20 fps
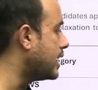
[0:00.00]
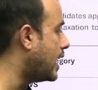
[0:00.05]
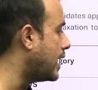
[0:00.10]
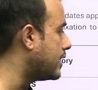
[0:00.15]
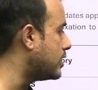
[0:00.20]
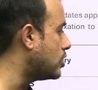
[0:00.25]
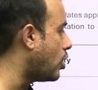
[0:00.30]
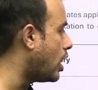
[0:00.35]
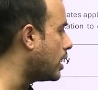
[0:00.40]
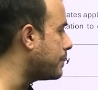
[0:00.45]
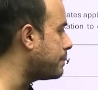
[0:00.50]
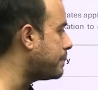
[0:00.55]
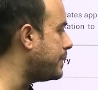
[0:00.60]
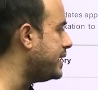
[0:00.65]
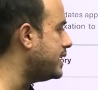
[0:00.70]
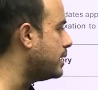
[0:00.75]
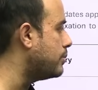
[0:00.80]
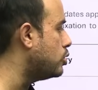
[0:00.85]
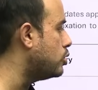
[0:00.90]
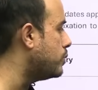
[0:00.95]
the
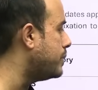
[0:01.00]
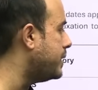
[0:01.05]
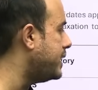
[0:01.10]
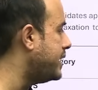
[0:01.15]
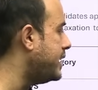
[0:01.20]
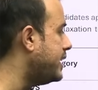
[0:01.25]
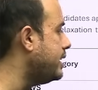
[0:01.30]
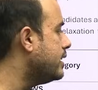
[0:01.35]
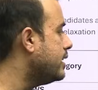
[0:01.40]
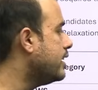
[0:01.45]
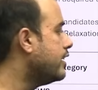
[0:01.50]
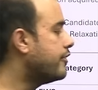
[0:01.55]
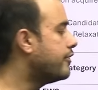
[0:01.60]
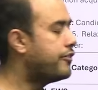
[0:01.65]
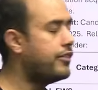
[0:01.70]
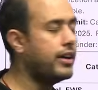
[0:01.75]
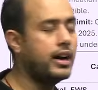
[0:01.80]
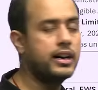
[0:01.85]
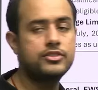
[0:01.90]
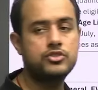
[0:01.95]
non-PWBD,
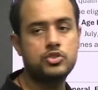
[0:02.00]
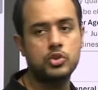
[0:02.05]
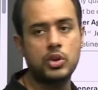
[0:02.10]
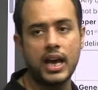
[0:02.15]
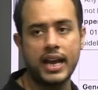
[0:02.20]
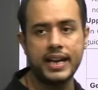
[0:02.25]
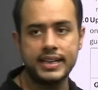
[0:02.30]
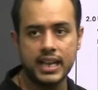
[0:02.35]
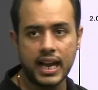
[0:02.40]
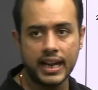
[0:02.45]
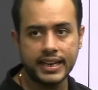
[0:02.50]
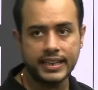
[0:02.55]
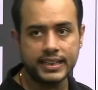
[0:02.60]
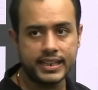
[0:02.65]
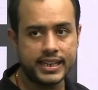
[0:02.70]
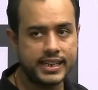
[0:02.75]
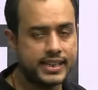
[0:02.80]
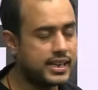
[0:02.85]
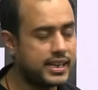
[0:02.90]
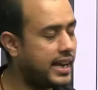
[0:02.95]
1st July
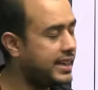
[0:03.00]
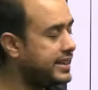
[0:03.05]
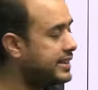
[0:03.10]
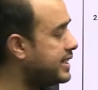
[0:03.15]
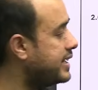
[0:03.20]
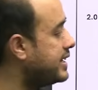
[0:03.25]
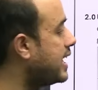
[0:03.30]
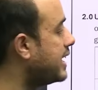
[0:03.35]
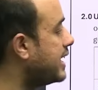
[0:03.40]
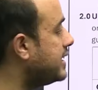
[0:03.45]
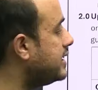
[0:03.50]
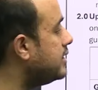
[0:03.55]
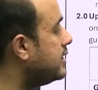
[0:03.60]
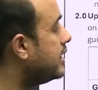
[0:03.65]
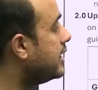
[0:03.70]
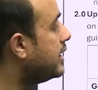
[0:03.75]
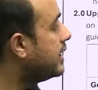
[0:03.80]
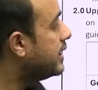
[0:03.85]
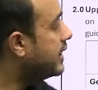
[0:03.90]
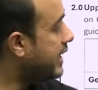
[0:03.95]

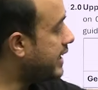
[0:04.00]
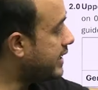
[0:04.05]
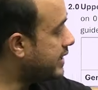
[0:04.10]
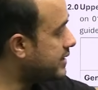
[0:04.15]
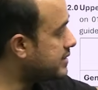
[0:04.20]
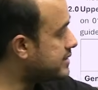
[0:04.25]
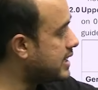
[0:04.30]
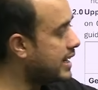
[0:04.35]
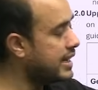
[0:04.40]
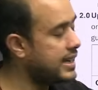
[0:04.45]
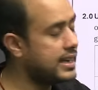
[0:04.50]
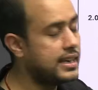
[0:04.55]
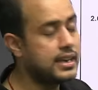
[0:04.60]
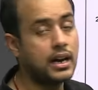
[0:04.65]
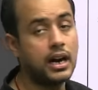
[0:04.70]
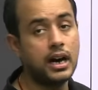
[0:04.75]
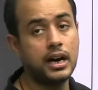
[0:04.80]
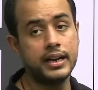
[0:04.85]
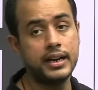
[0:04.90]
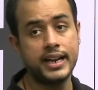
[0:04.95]
1999.
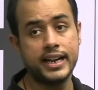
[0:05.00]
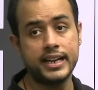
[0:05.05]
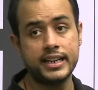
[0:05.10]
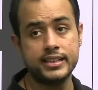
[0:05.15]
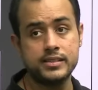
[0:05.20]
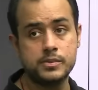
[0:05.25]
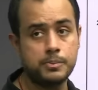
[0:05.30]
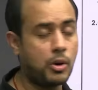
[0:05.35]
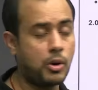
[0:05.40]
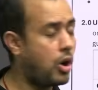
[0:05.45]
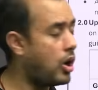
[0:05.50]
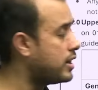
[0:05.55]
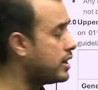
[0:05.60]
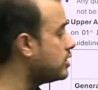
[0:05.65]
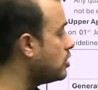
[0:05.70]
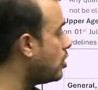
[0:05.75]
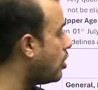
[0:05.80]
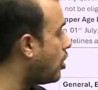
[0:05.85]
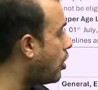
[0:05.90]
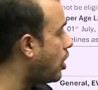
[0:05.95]
It is
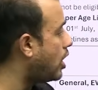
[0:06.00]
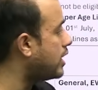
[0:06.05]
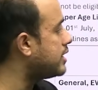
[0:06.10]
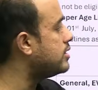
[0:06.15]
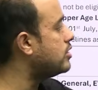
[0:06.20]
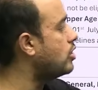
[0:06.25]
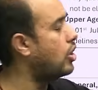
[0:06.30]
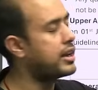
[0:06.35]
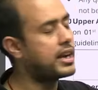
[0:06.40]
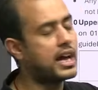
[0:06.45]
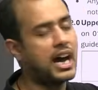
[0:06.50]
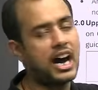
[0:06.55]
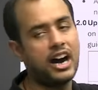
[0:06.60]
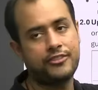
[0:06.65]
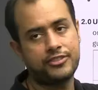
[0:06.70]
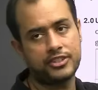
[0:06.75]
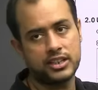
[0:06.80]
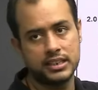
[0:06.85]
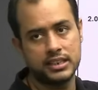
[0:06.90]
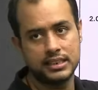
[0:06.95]
born on or
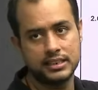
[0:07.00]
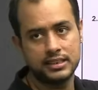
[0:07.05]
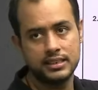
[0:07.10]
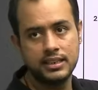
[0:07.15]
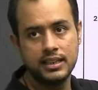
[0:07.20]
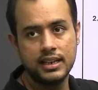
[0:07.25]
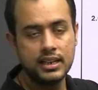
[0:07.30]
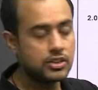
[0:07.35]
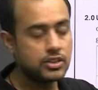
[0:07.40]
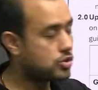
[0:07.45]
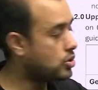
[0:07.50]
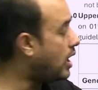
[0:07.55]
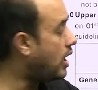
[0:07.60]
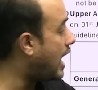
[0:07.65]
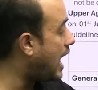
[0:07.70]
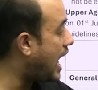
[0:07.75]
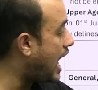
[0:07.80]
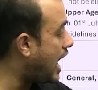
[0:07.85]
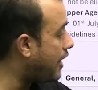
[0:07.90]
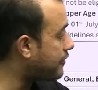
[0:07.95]
after.
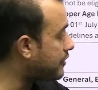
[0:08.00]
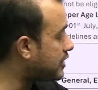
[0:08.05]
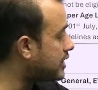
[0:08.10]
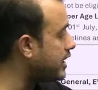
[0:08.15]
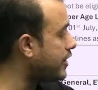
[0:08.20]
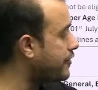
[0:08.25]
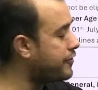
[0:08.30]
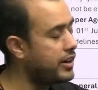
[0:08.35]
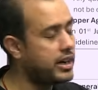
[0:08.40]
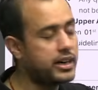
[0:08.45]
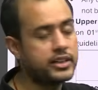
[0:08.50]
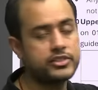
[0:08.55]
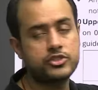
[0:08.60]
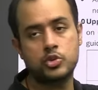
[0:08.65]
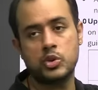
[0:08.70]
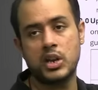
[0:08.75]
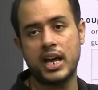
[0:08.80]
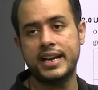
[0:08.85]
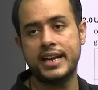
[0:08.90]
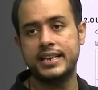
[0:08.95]
So after
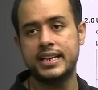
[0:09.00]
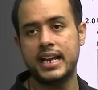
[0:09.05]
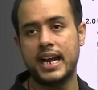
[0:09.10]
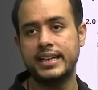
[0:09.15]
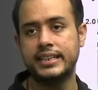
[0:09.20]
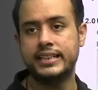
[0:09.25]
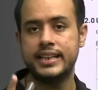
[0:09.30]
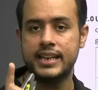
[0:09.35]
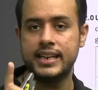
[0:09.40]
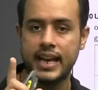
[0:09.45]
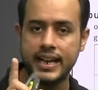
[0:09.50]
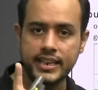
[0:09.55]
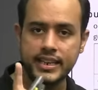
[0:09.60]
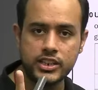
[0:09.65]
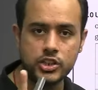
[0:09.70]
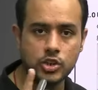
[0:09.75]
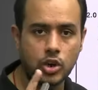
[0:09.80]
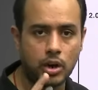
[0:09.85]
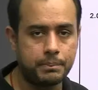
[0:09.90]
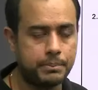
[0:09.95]
1st July
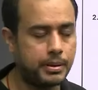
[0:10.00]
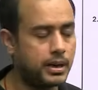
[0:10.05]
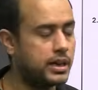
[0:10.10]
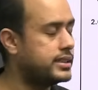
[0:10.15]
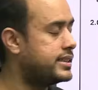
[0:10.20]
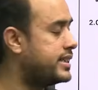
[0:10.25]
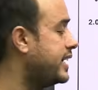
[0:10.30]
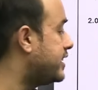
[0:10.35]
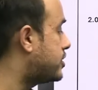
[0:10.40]
99, your birth